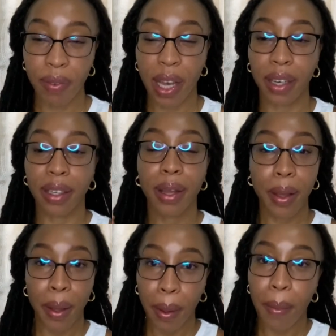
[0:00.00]
and
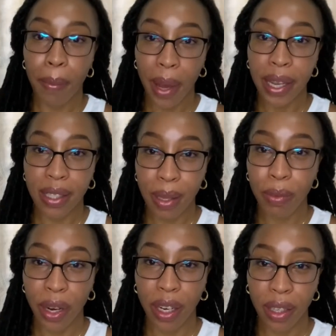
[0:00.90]
buy some
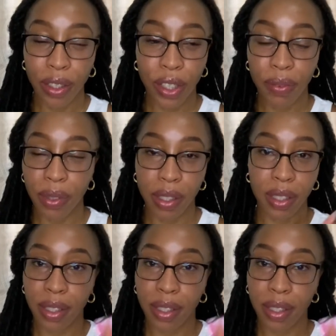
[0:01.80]
regular shavers